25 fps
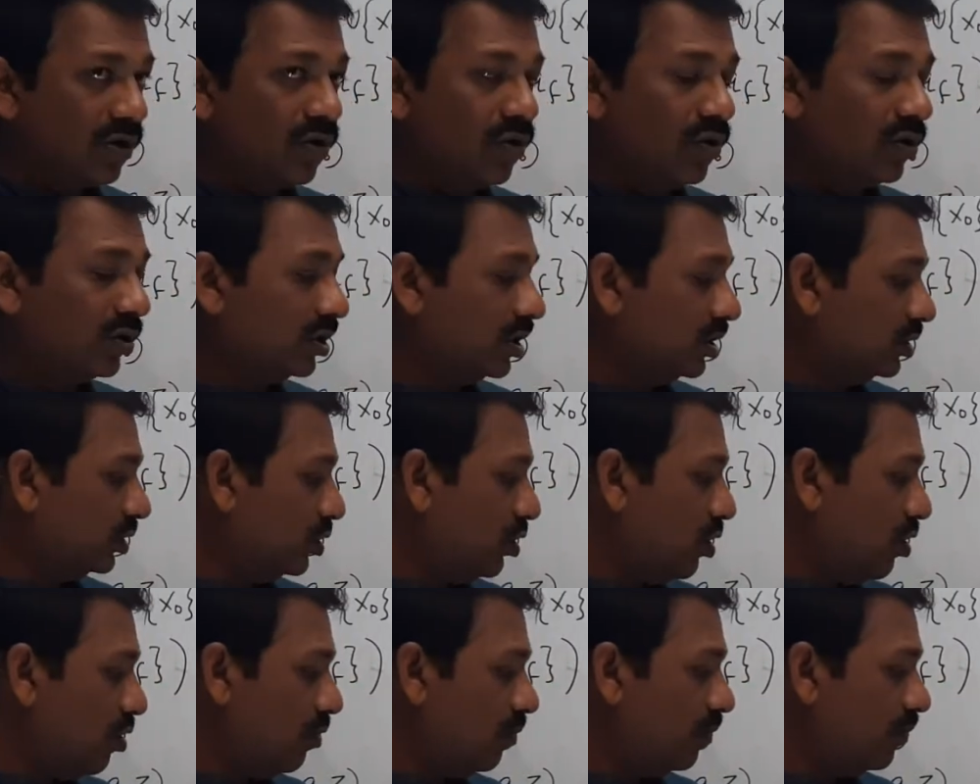on the
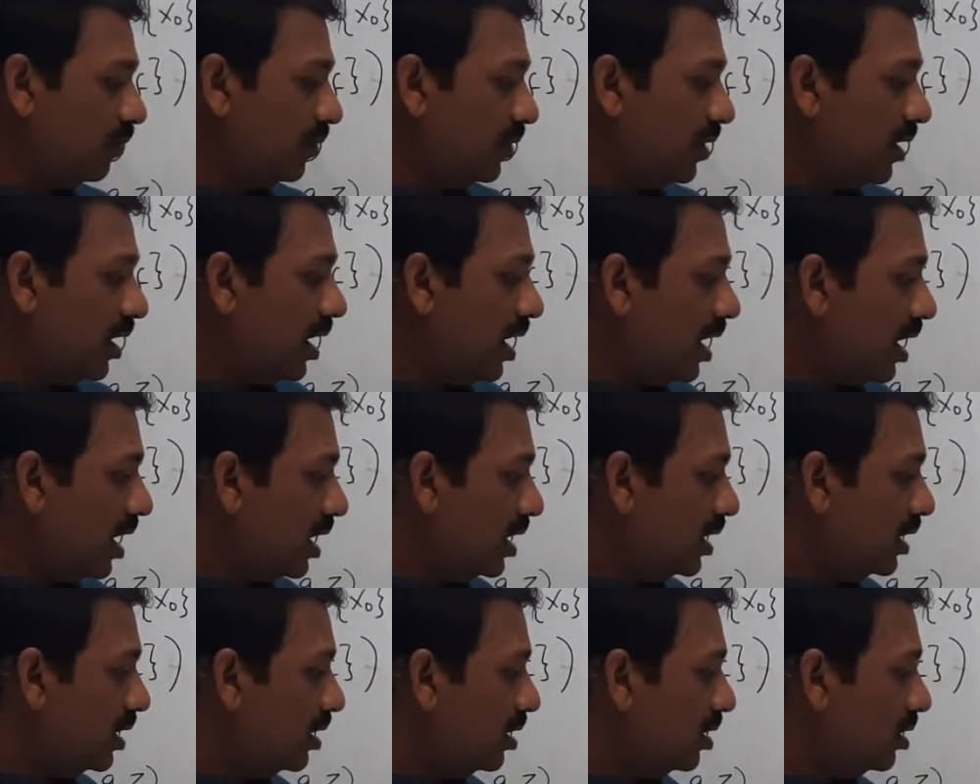top
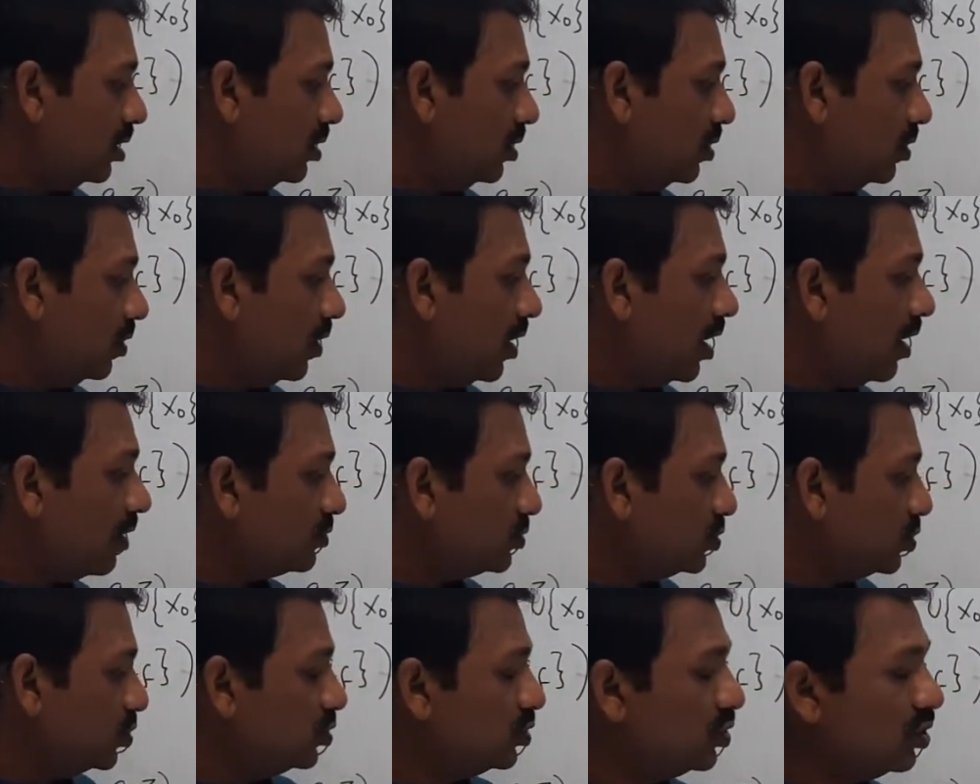and you have
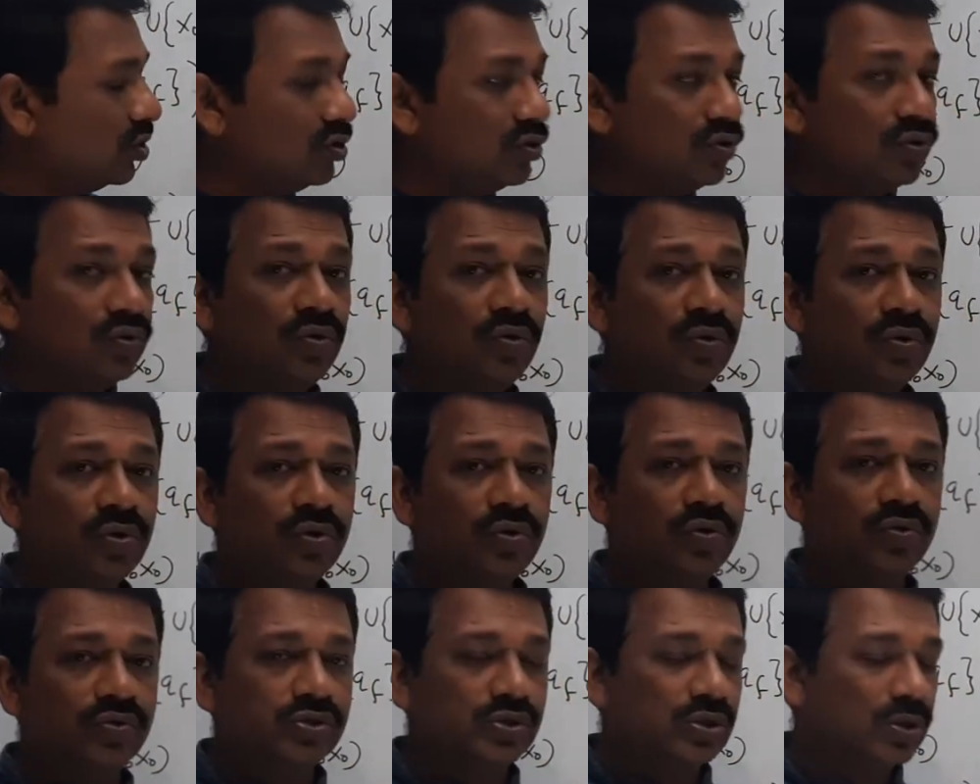switched to
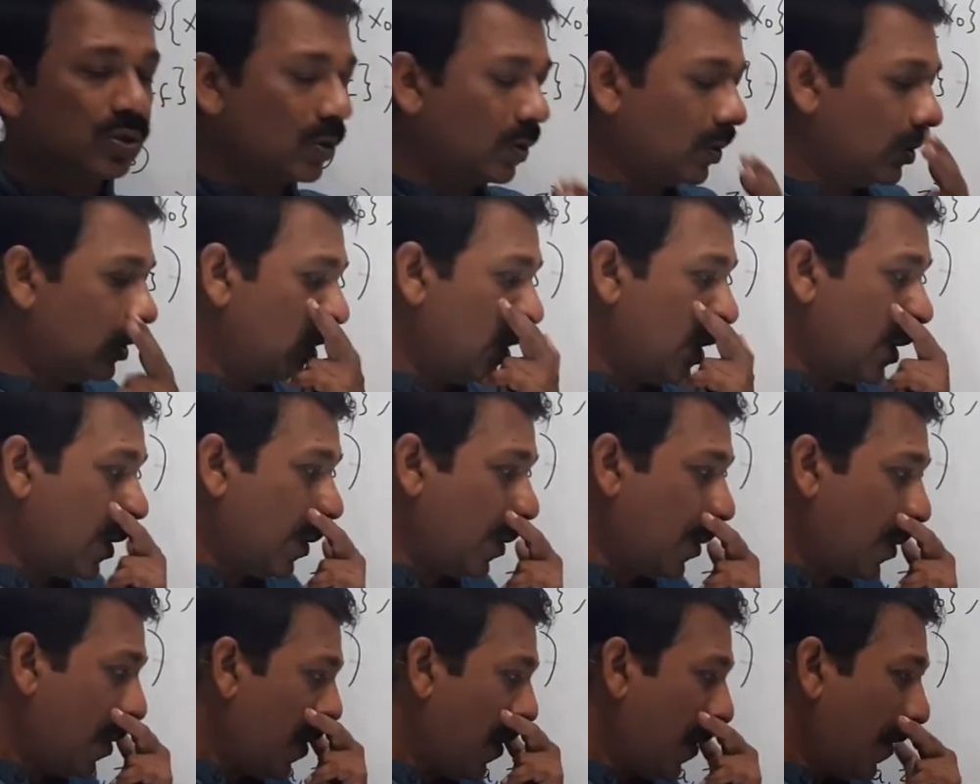q0.
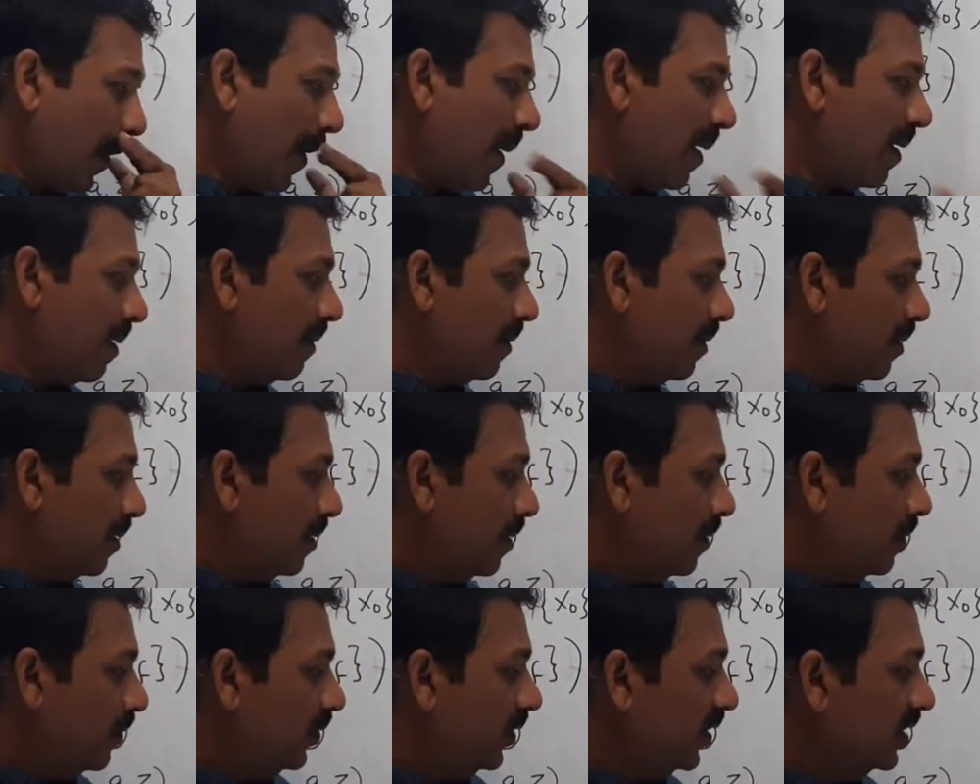Now
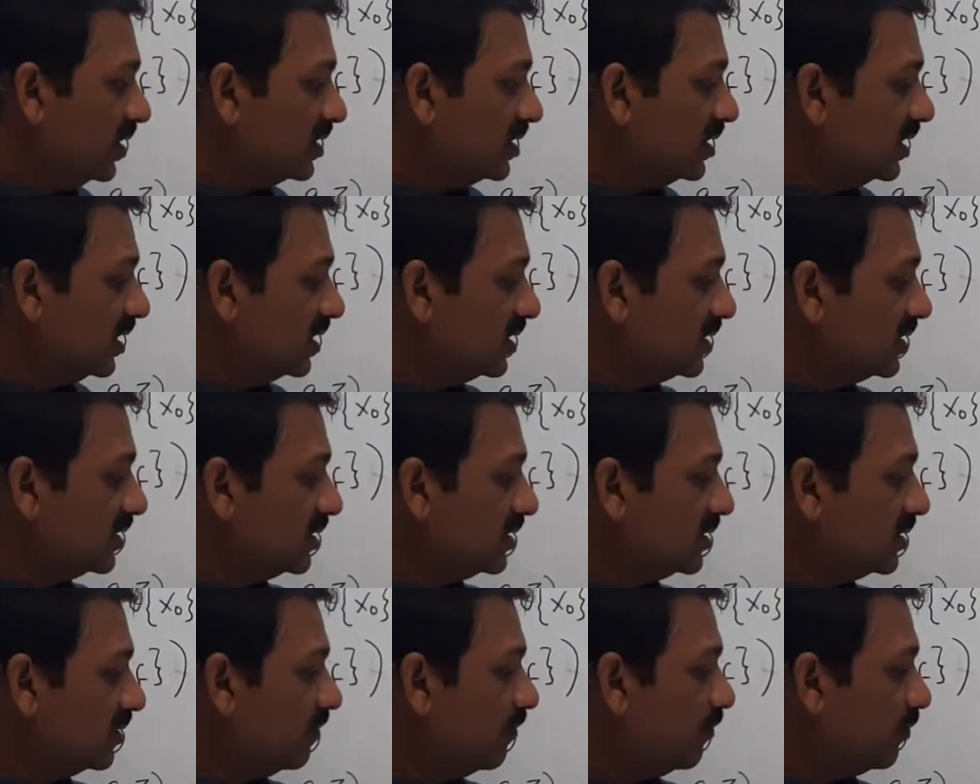this
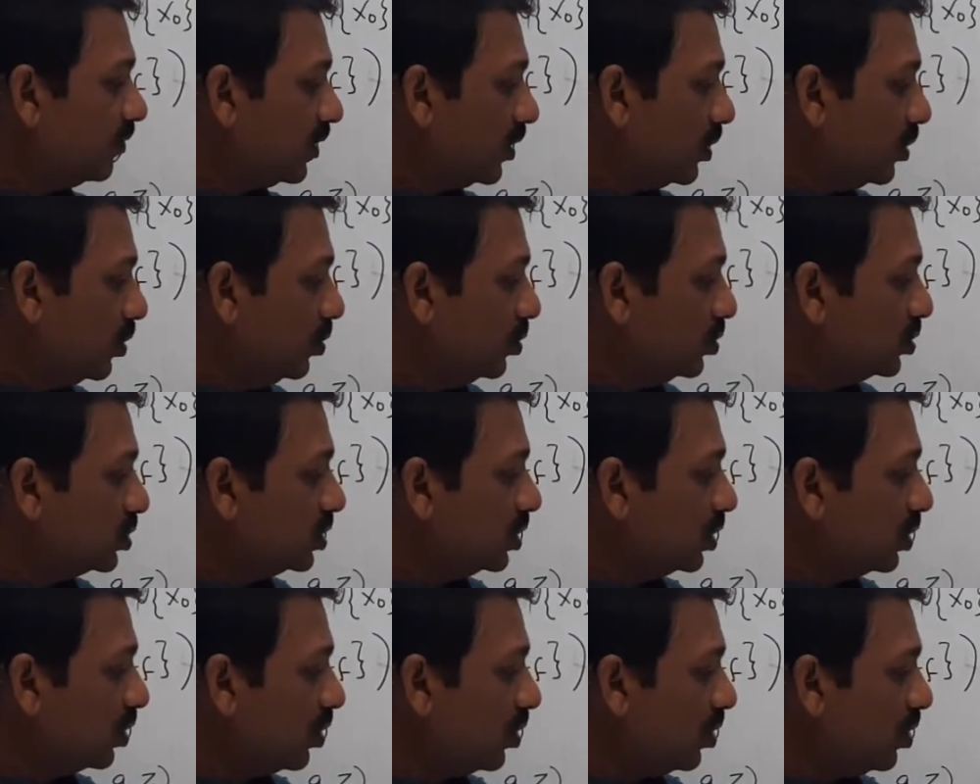is
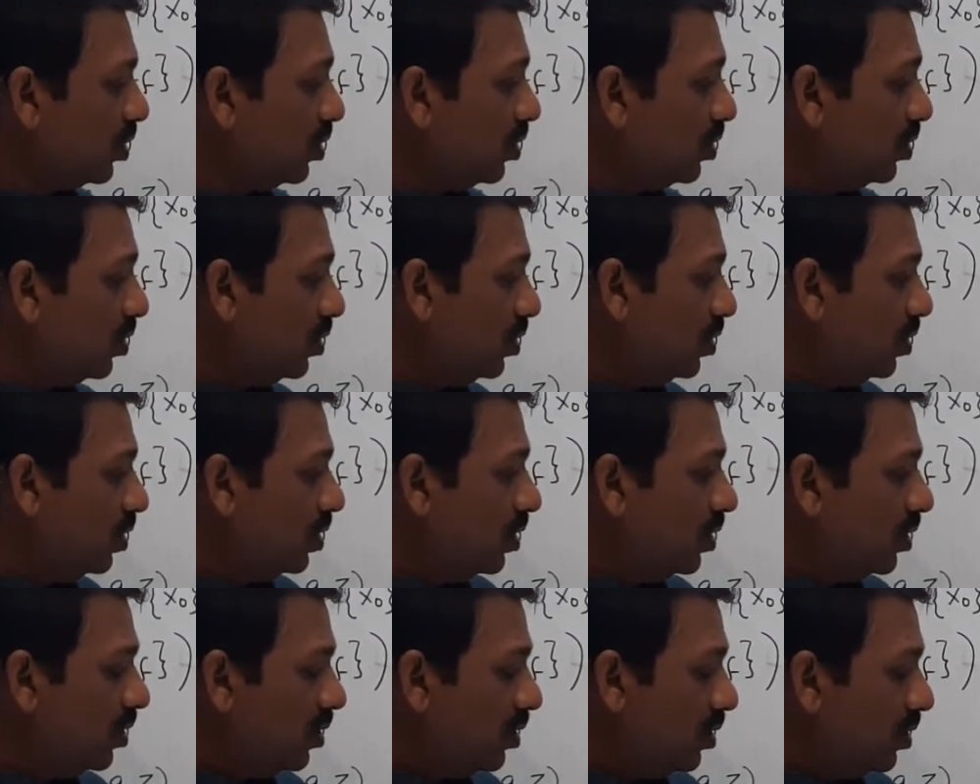q0
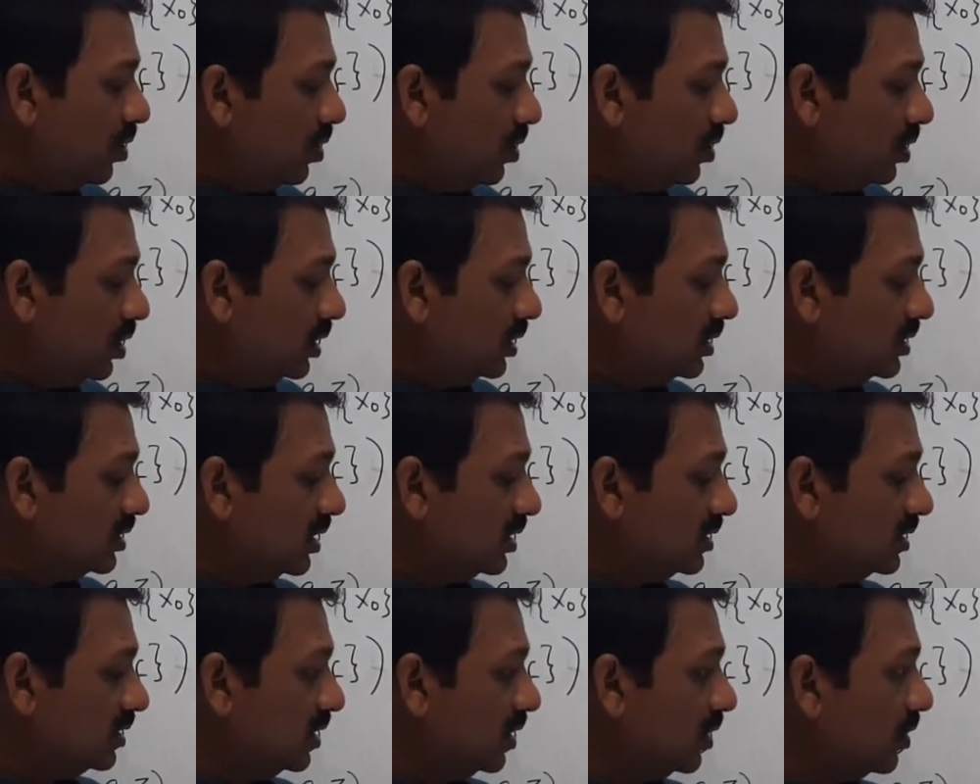
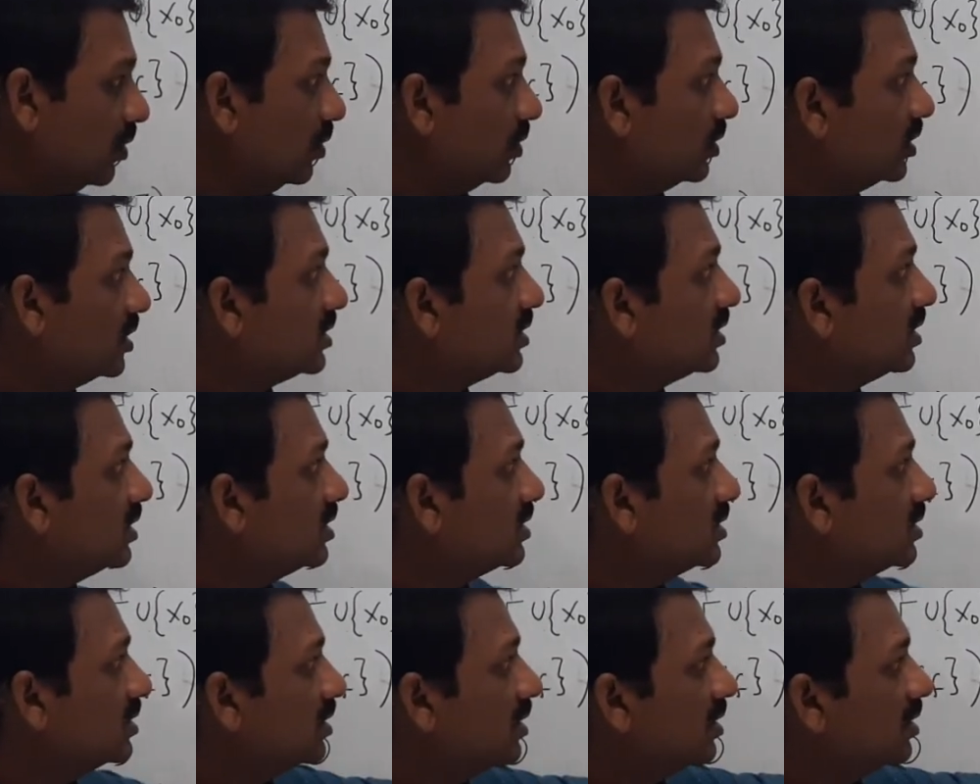z0. This
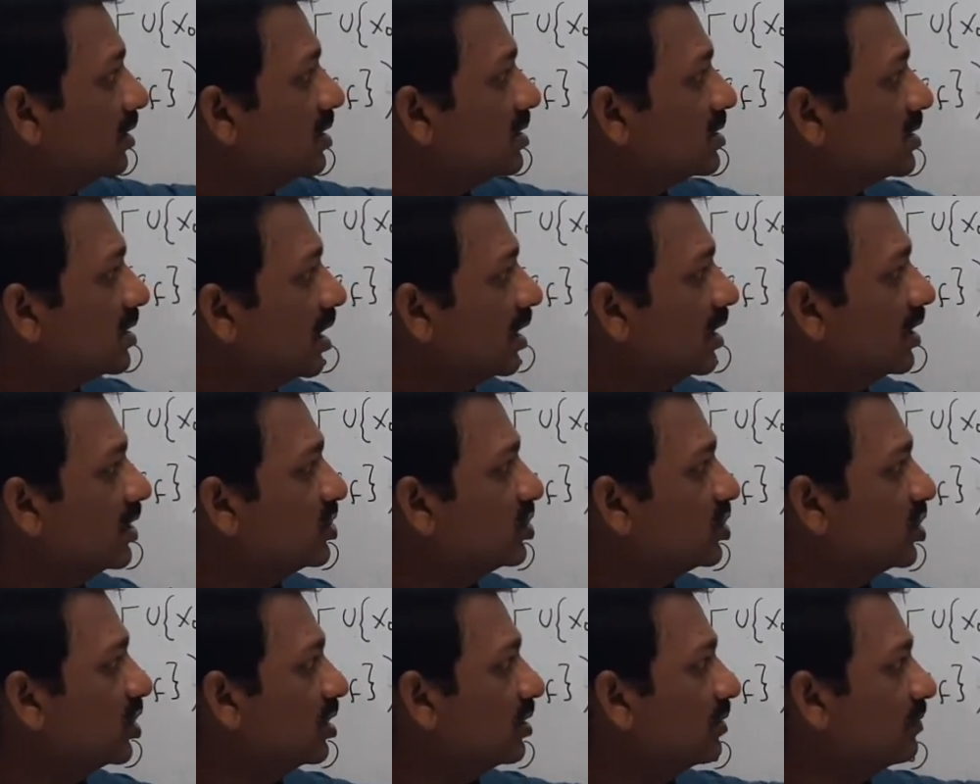is this
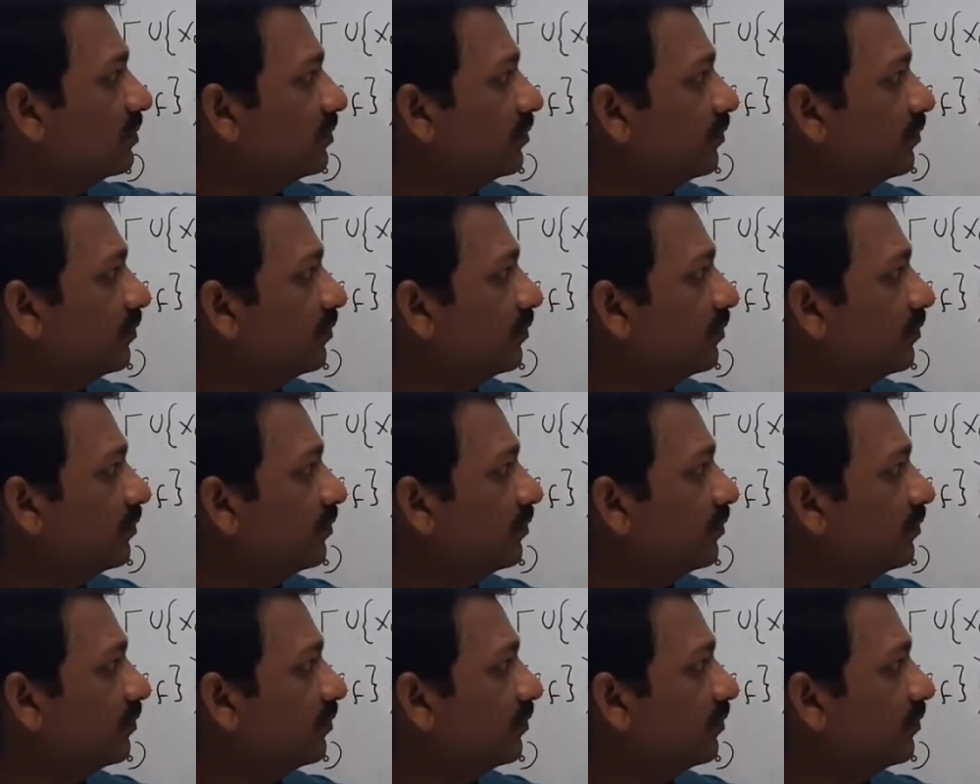condition.